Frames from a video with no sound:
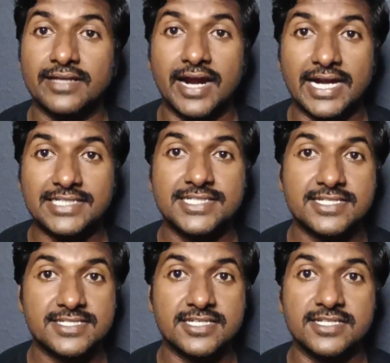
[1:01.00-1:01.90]
are the
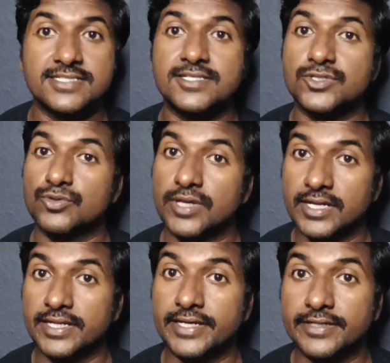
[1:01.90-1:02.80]
additional skills should I
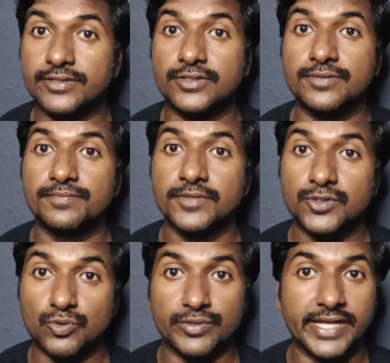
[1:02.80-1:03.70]
learn
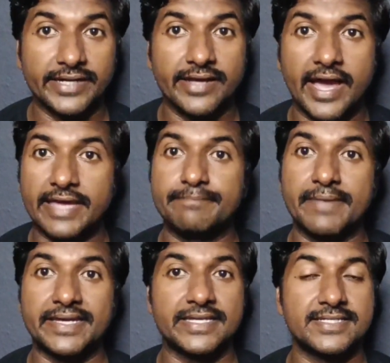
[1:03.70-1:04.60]
to get high
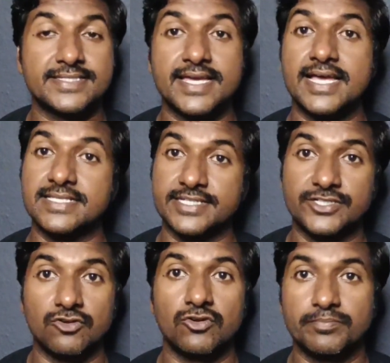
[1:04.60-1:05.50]
package as a
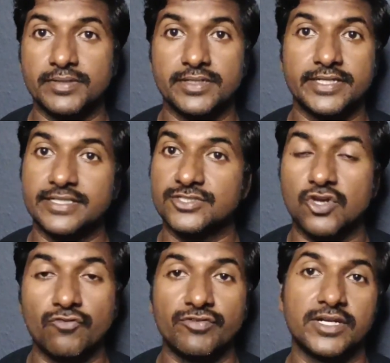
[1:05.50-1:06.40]
developer in
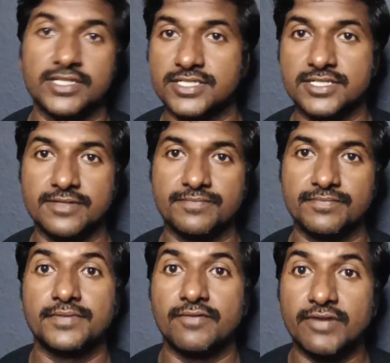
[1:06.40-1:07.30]
software industry?
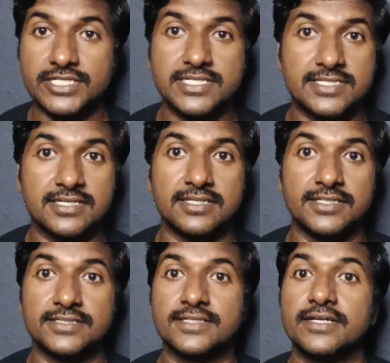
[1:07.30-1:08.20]
The first skill
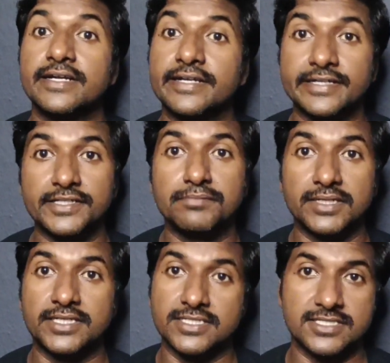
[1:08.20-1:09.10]
is
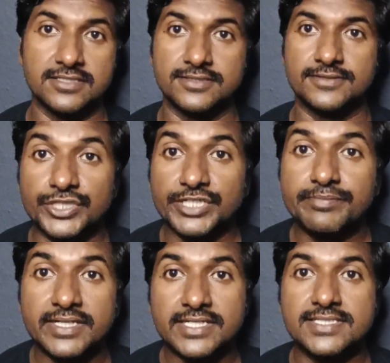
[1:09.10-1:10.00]
debugging skills.
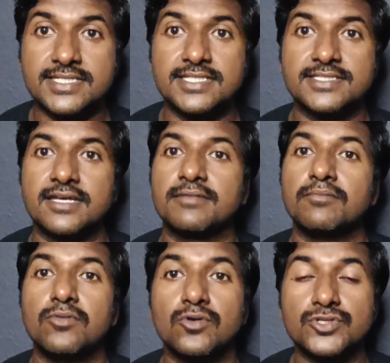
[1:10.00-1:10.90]
Debugging skills are
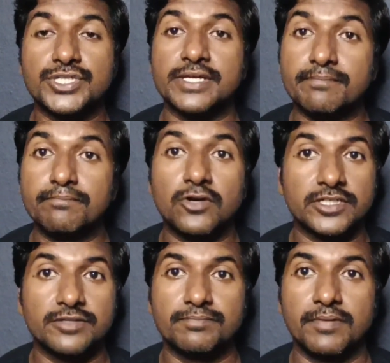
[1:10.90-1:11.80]
most
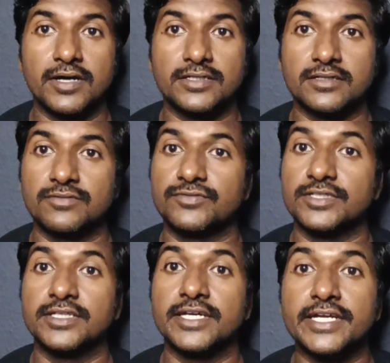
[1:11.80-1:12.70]
important part of
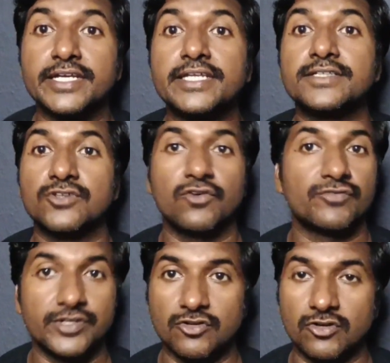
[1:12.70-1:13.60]
the any
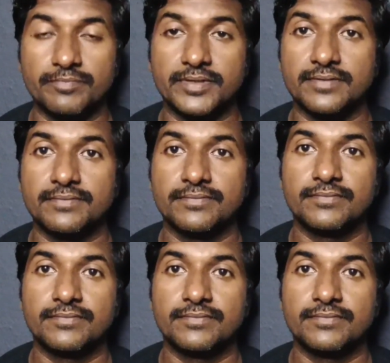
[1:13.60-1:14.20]
software developer,